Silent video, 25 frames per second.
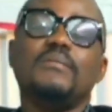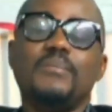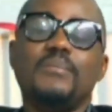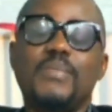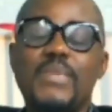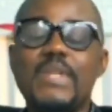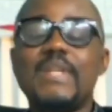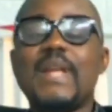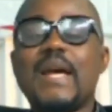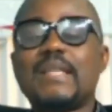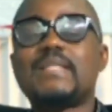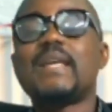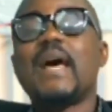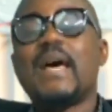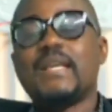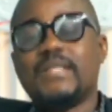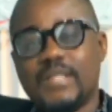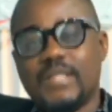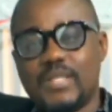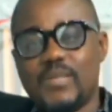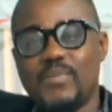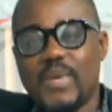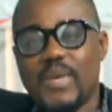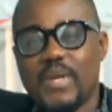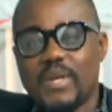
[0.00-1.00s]
Be that as
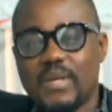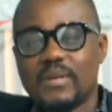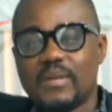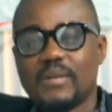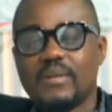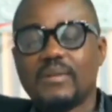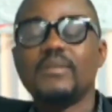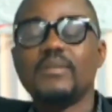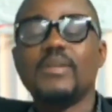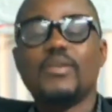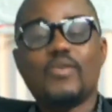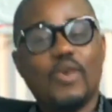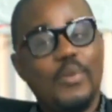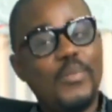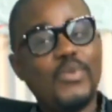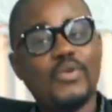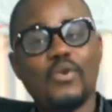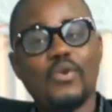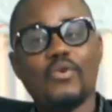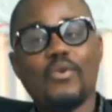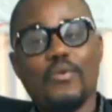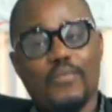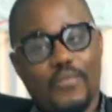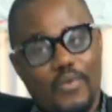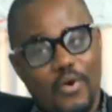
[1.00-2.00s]
it may, the
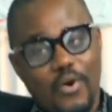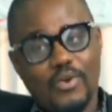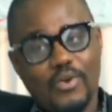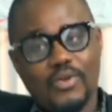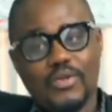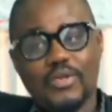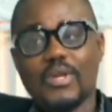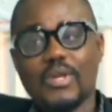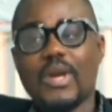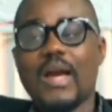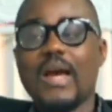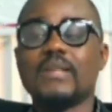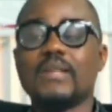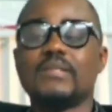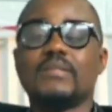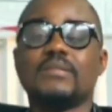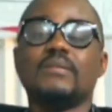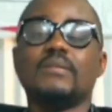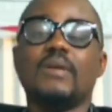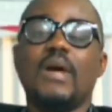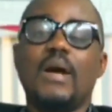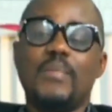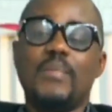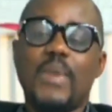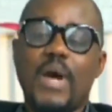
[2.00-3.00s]
Commission, of course, has
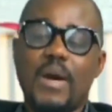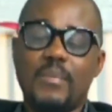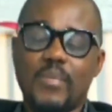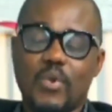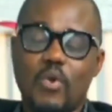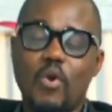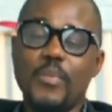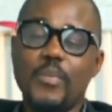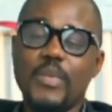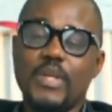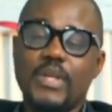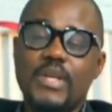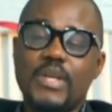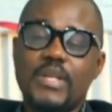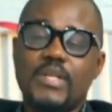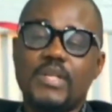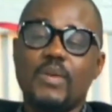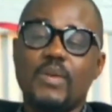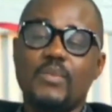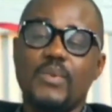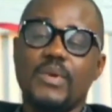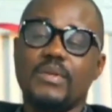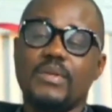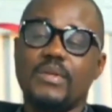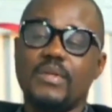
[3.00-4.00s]

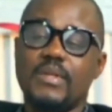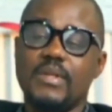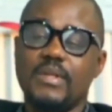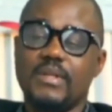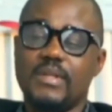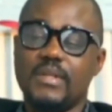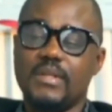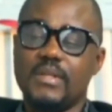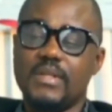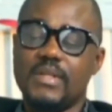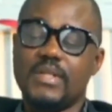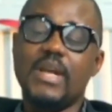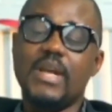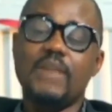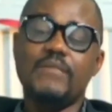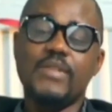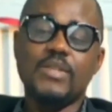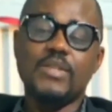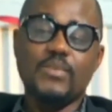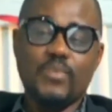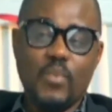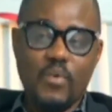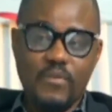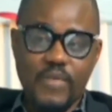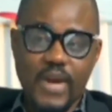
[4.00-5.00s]
communicated with the
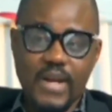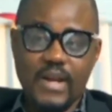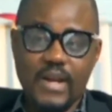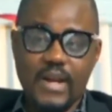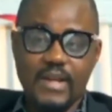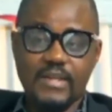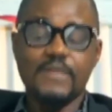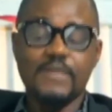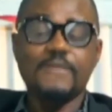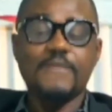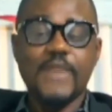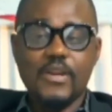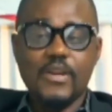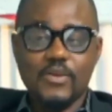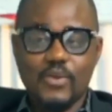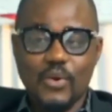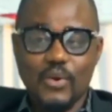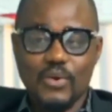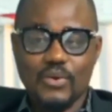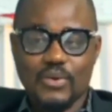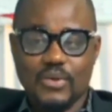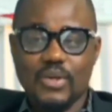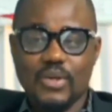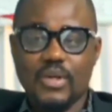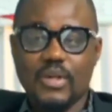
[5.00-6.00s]
service provider, the
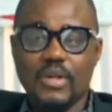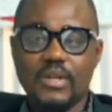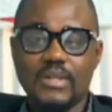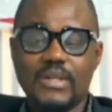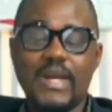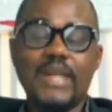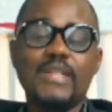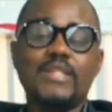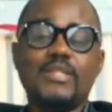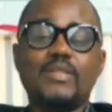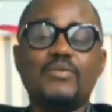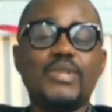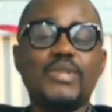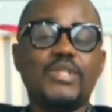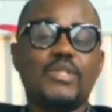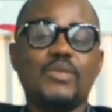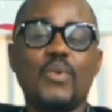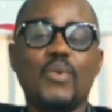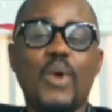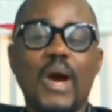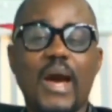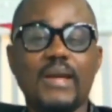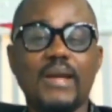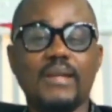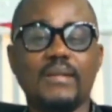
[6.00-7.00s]
vendors. That's the
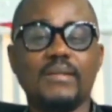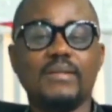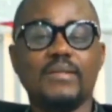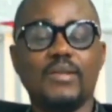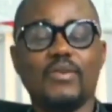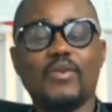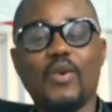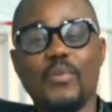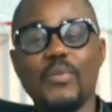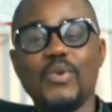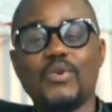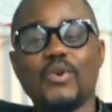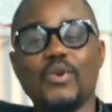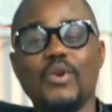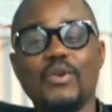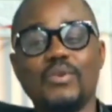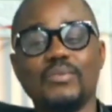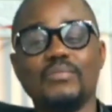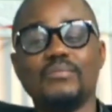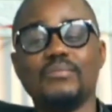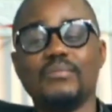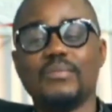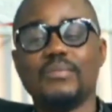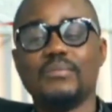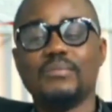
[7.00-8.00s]
reason why the
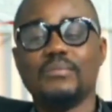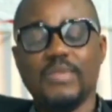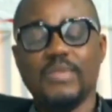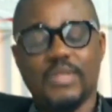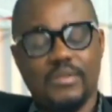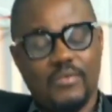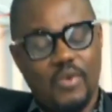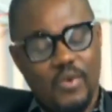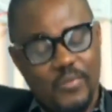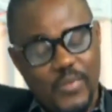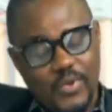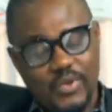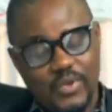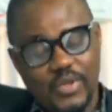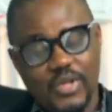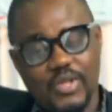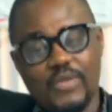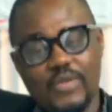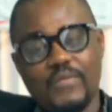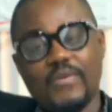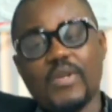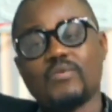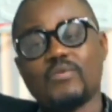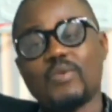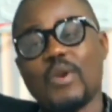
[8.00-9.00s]

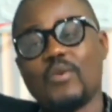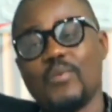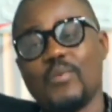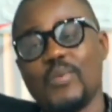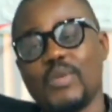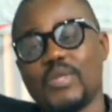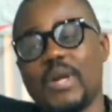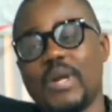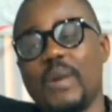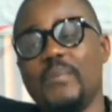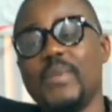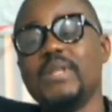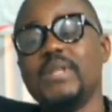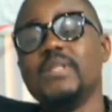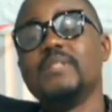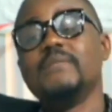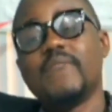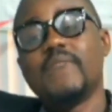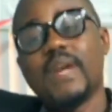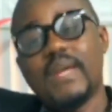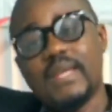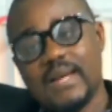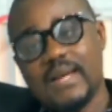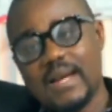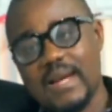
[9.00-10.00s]
Chief Electoral Commissioner made it
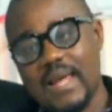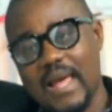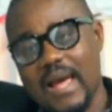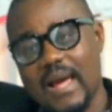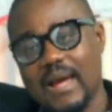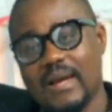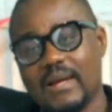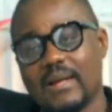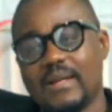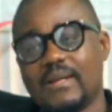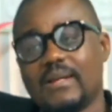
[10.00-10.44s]
very clear